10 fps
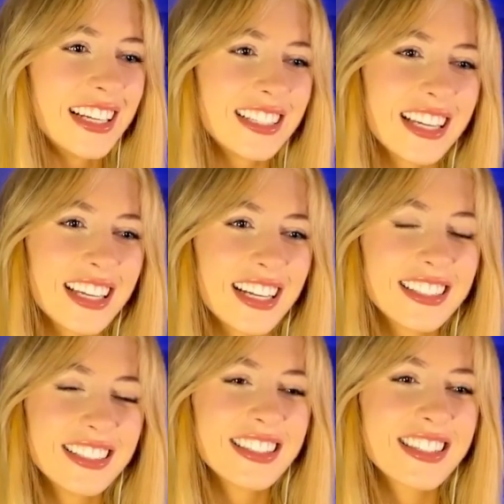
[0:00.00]
Like, I
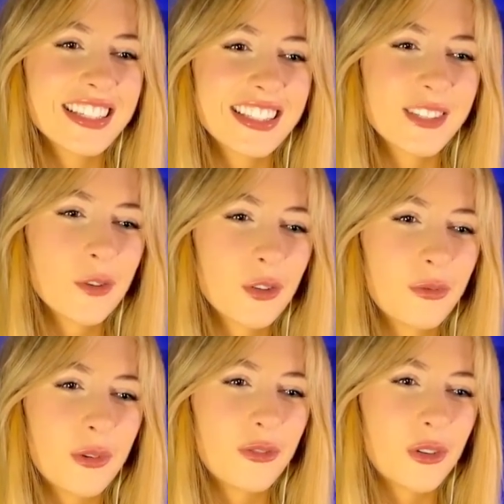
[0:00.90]
didn't see this move
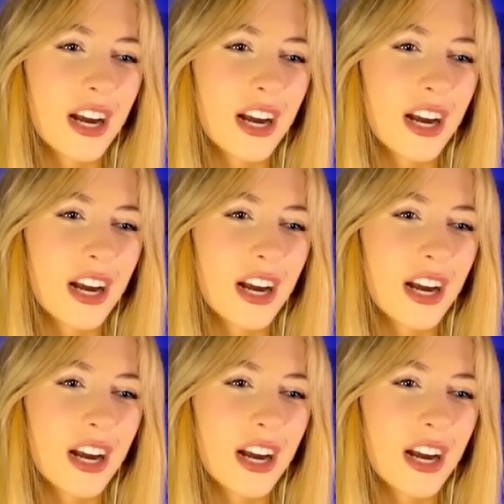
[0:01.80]
before.